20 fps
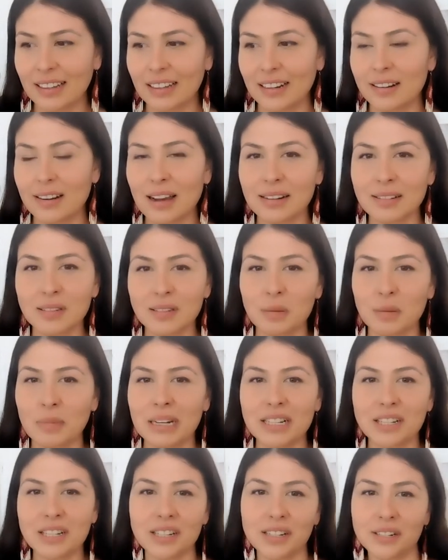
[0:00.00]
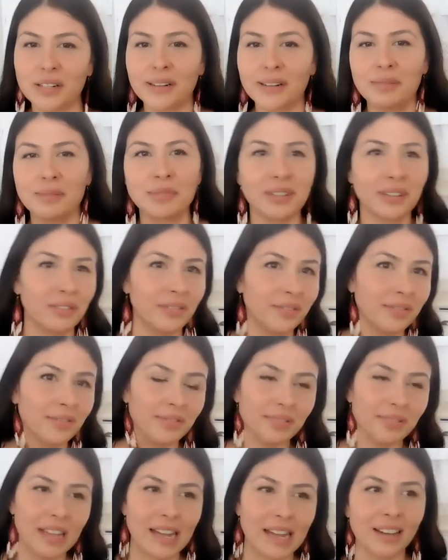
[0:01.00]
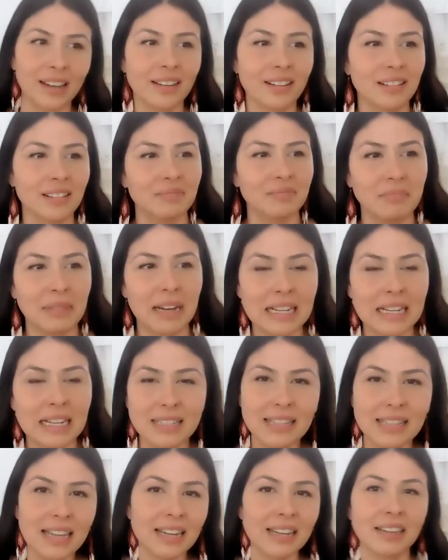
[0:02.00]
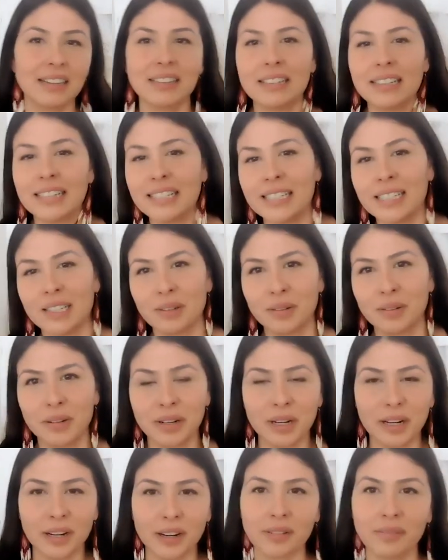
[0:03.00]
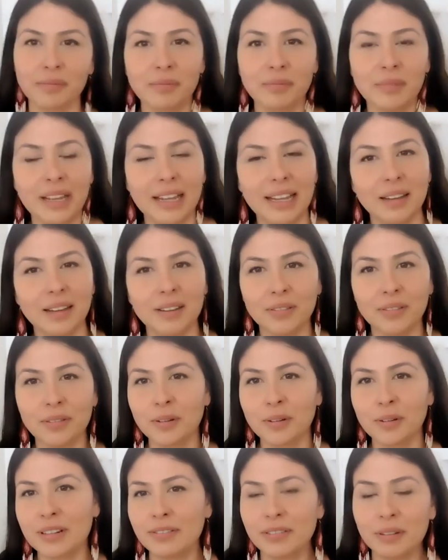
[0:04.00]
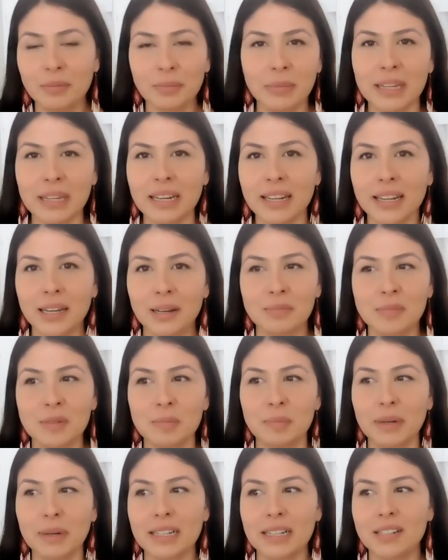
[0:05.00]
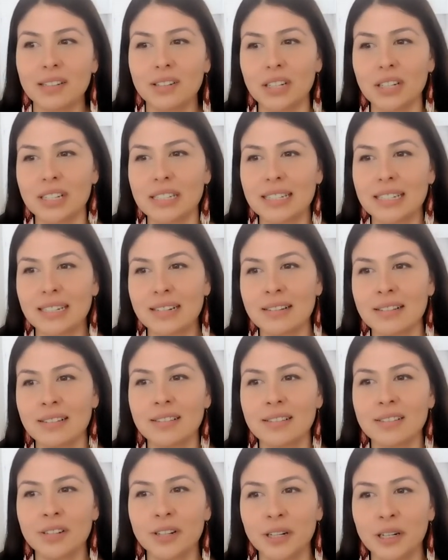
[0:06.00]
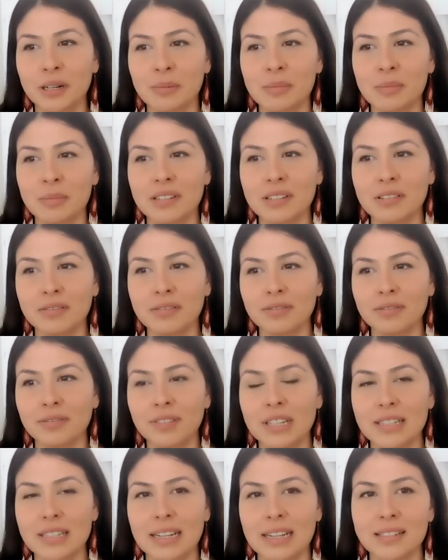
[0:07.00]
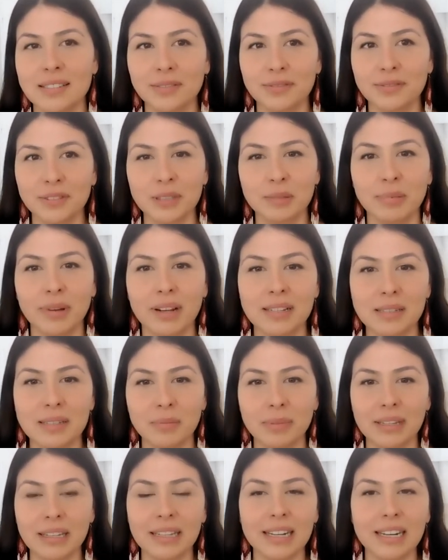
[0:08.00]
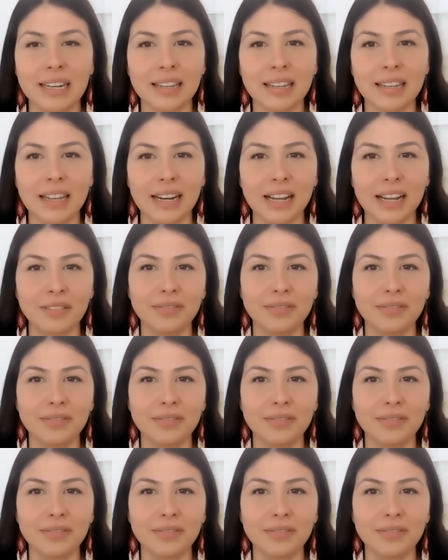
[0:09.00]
not so much in terms of aesthetically or through different mediums, but just in terms of the sense of responsibility that I